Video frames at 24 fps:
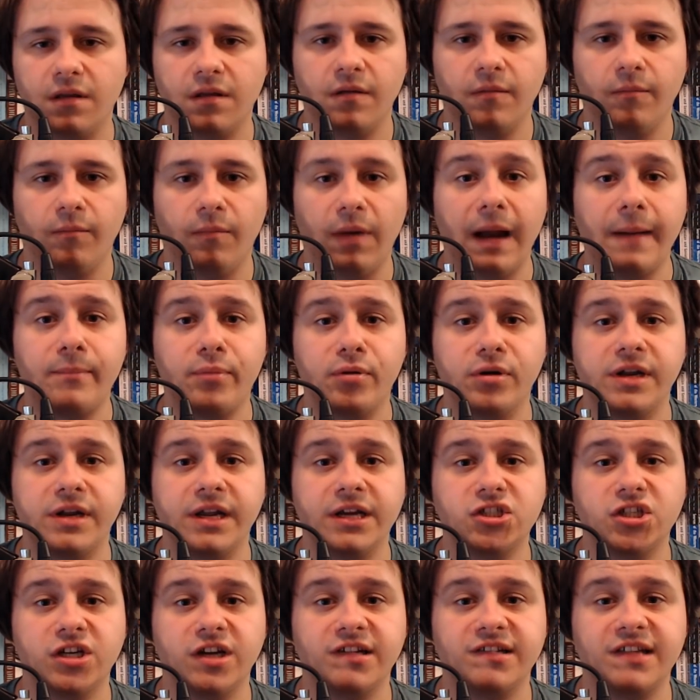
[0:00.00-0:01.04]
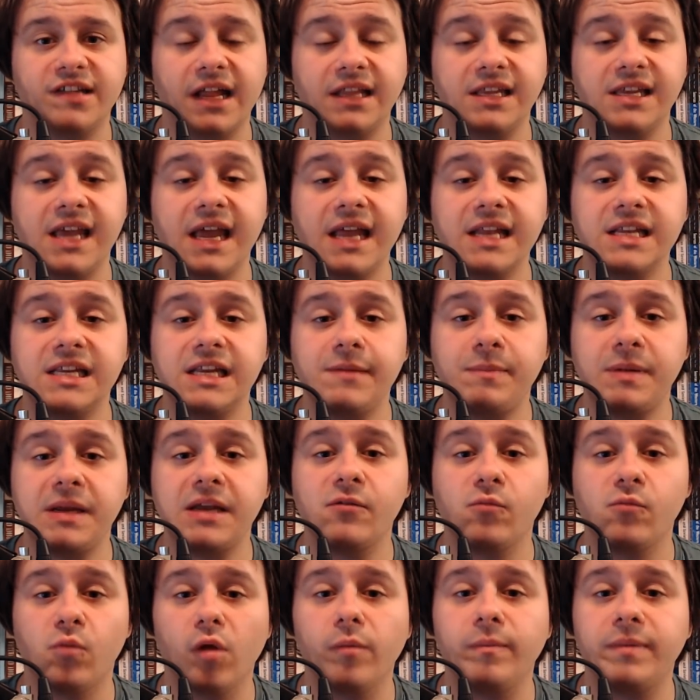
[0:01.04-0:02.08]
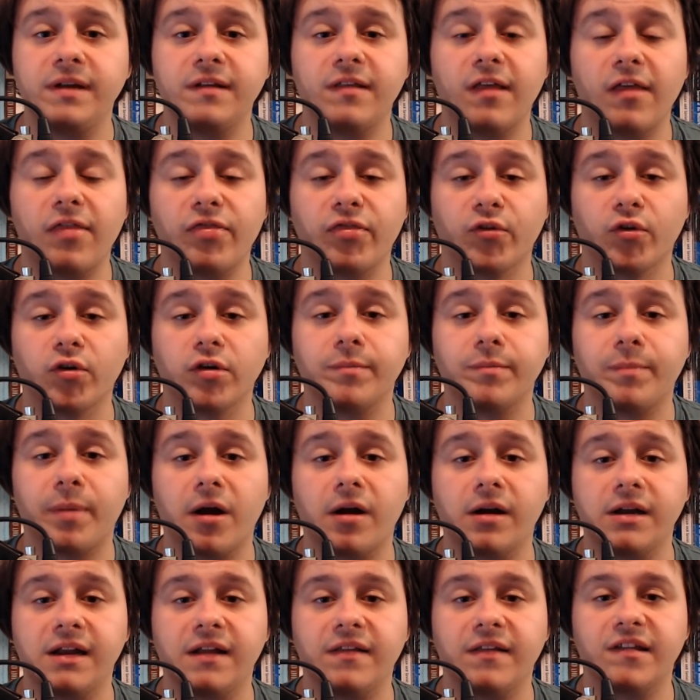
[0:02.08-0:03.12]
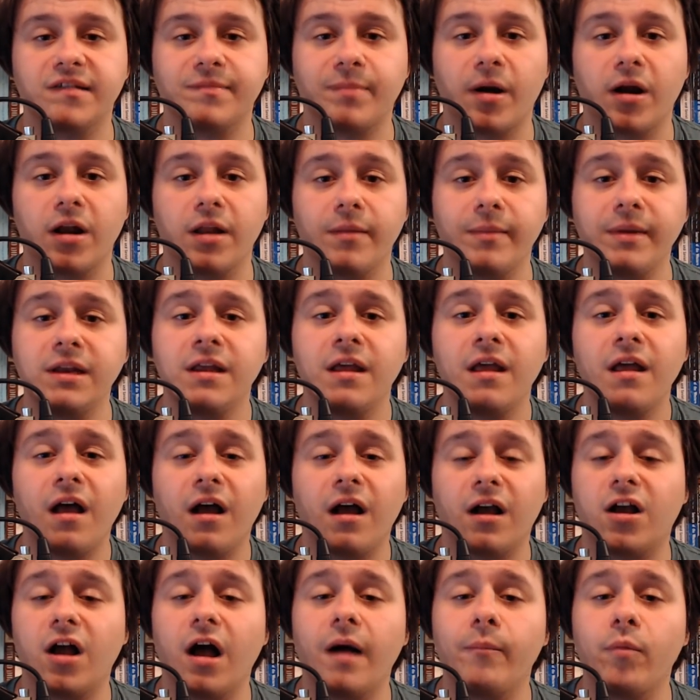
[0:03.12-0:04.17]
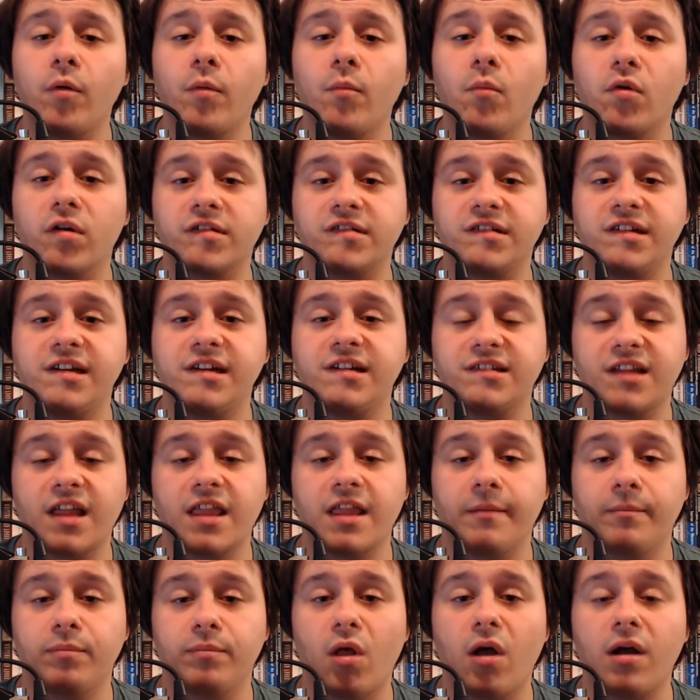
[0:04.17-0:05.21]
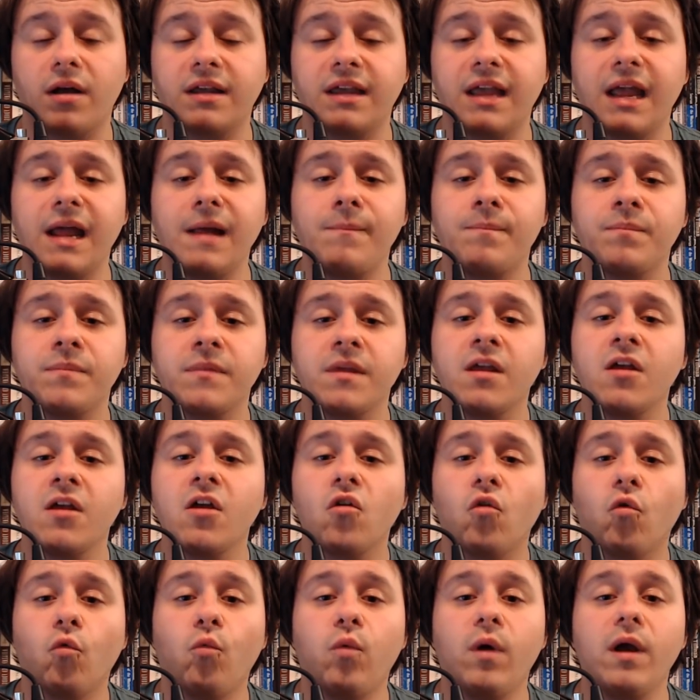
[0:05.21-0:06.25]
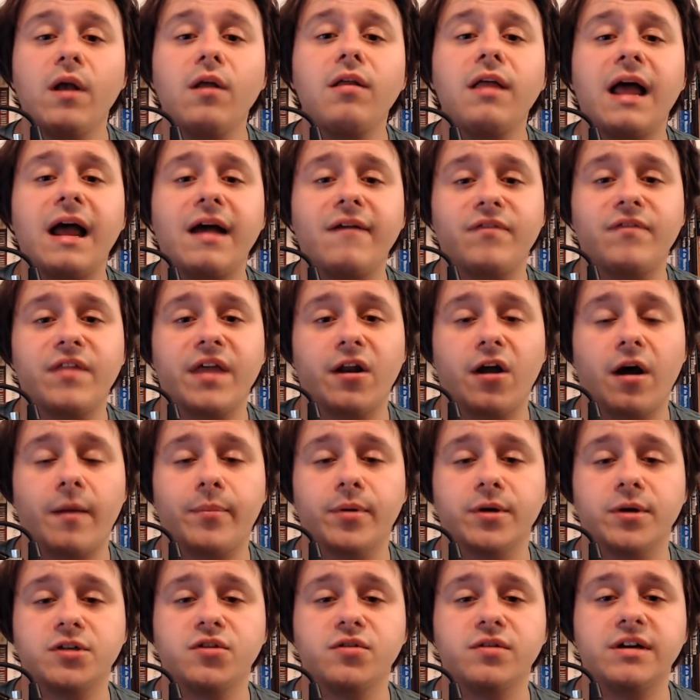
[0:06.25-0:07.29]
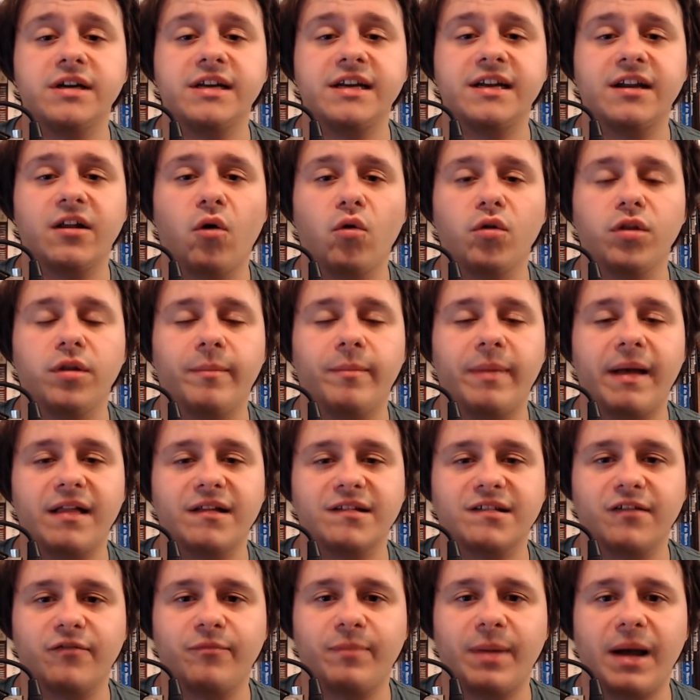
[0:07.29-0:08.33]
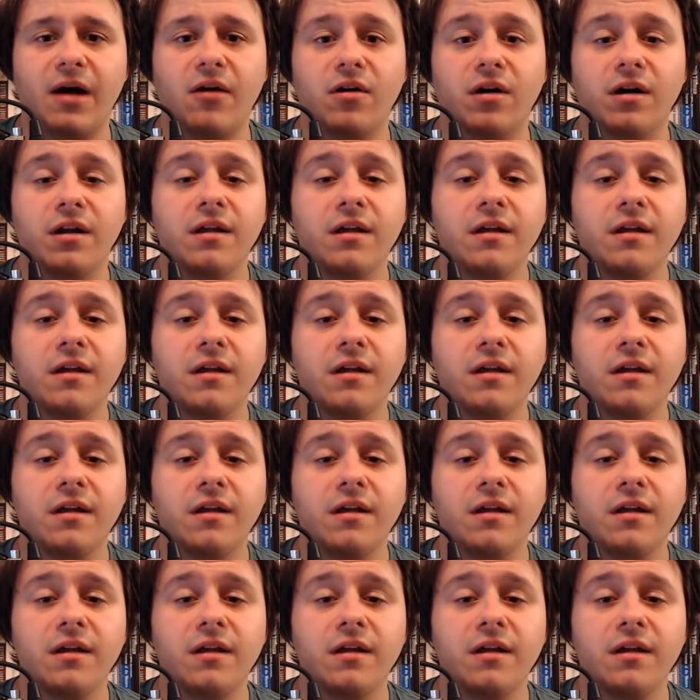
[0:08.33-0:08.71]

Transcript: My prediction is that the NDP will be the third party in this parliament, a couple more seats than the Bloc get, will have that opportunity to hold the balance of power.